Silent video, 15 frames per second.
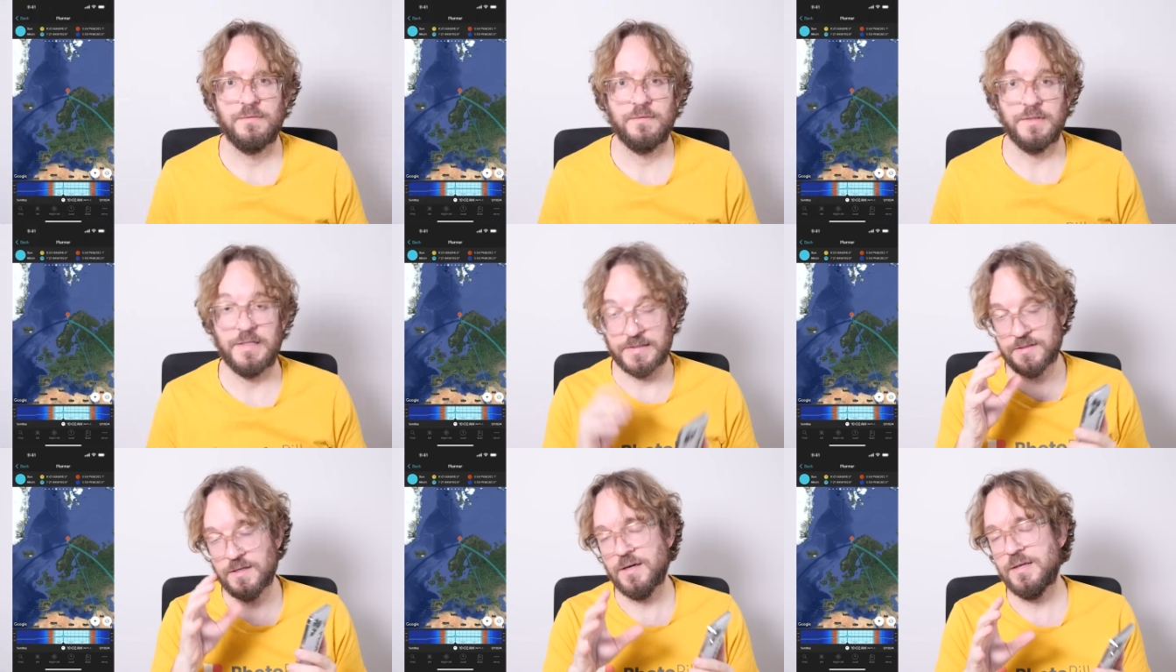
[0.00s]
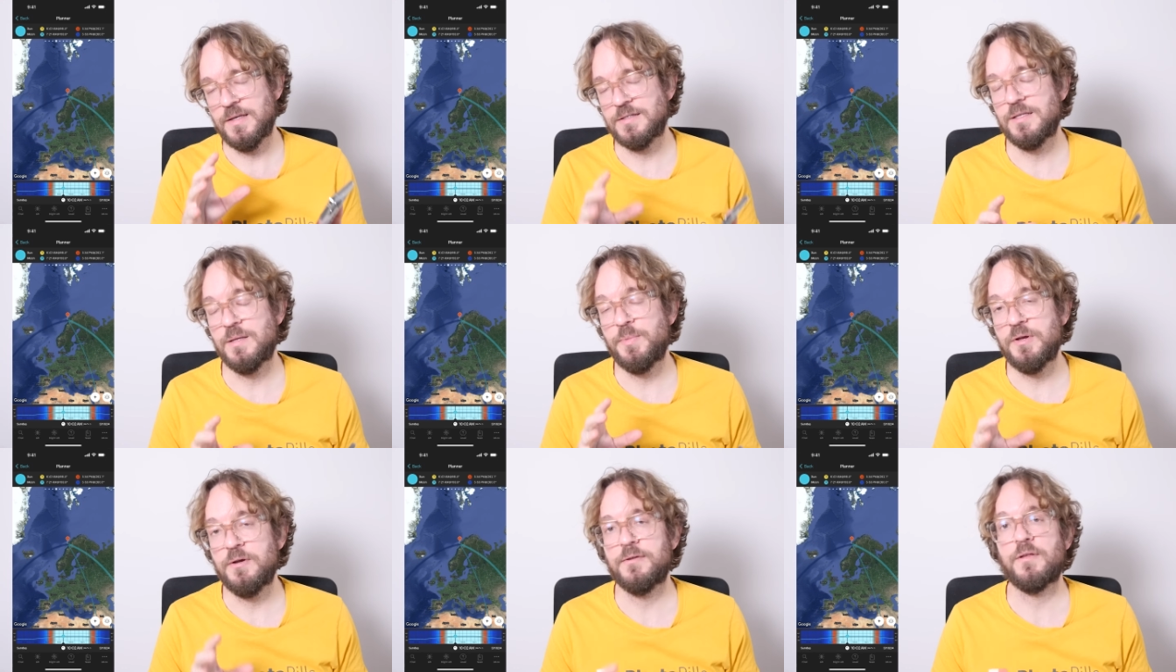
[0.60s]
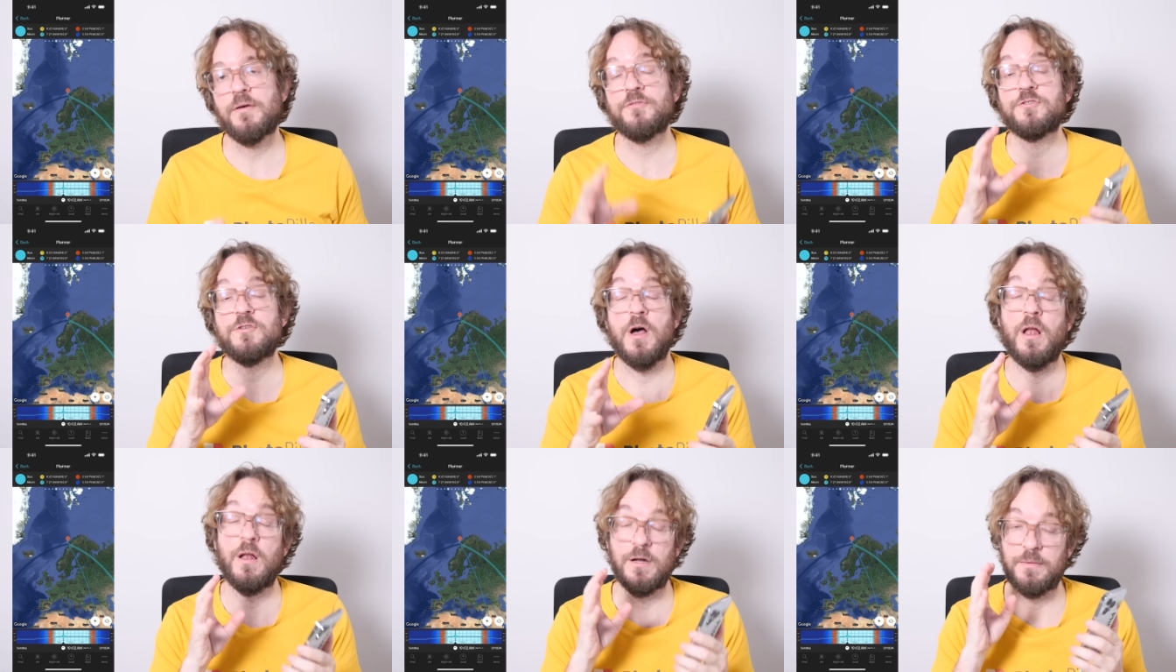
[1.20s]
The Sun is in the period of
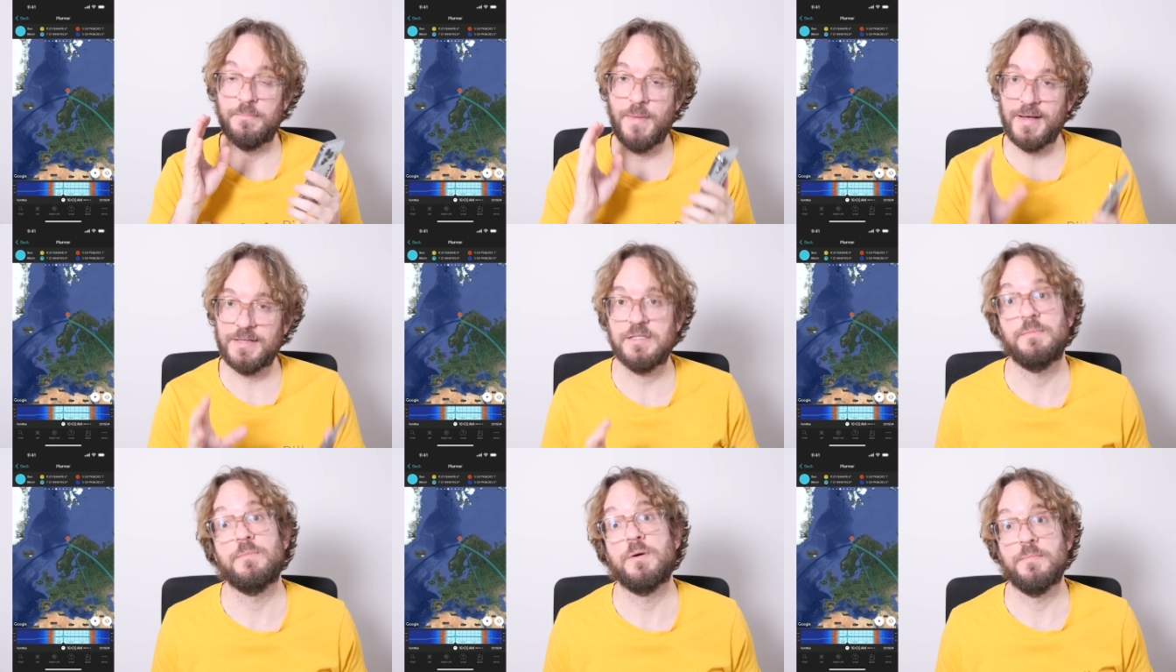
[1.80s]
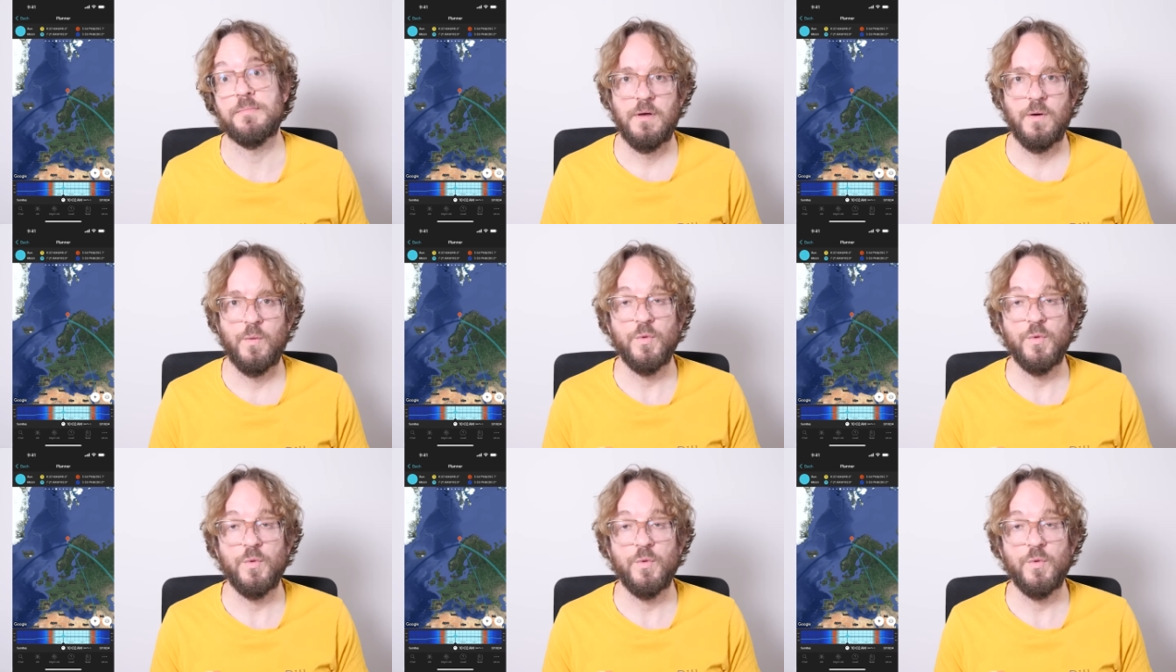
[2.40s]
solar maximum,